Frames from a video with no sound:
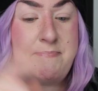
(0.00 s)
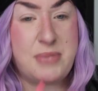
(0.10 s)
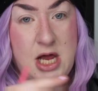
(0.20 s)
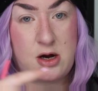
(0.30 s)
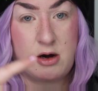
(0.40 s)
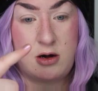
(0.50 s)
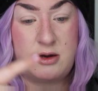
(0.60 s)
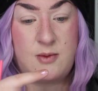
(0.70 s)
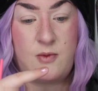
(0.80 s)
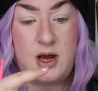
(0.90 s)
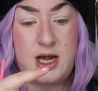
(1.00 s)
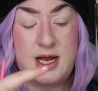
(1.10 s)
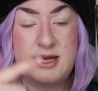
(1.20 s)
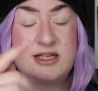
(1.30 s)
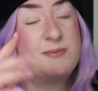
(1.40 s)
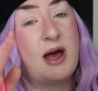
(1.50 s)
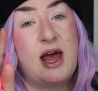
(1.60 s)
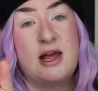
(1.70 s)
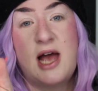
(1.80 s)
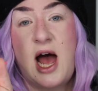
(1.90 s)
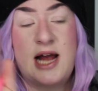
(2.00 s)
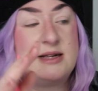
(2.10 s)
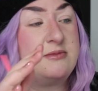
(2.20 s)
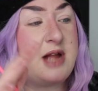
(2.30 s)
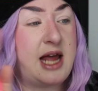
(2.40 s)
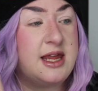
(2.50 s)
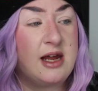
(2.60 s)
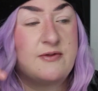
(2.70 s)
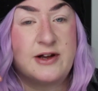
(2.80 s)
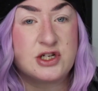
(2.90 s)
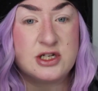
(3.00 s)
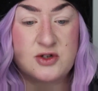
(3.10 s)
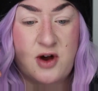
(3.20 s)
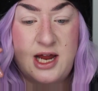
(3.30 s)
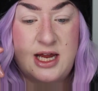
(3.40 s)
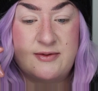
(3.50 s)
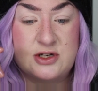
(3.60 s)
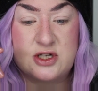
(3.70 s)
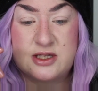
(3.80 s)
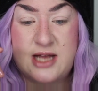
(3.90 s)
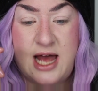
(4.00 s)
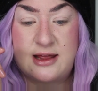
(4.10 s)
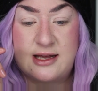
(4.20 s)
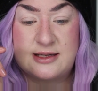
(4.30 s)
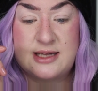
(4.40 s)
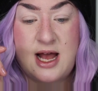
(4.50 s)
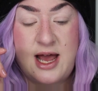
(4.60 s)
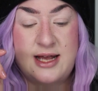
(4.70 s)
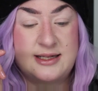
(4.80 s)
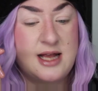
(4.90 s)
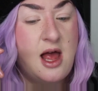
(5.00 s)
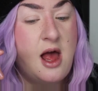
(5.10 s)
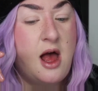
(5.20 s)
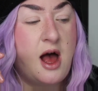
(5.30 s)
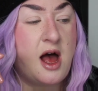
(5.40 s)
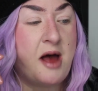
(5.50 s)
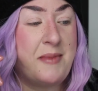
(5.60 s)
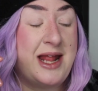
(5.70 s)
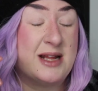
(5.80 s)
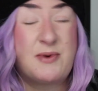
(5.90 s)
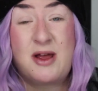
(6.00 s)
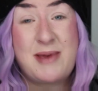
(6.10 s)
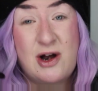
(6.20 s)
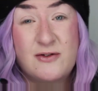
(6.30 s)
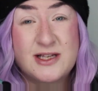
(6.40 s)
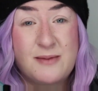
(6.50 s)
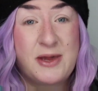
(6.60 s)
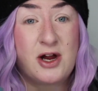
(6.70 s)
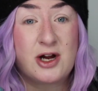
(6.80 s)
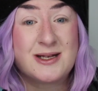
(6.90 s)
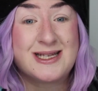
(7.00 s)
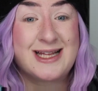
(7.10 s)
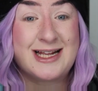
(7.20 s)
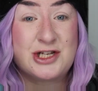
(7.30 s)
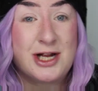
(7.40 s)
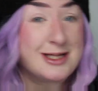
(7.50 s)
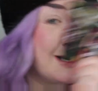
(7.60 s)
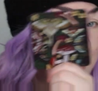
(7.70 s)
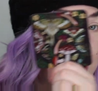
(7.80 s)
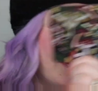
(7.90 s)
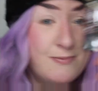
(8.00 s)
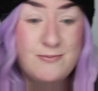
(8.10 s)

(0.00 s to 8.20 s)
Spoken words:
bigger than what it is, but I think it functions great even just at this size. And it's probably better if it's not bigger because it's less chance that I'm going to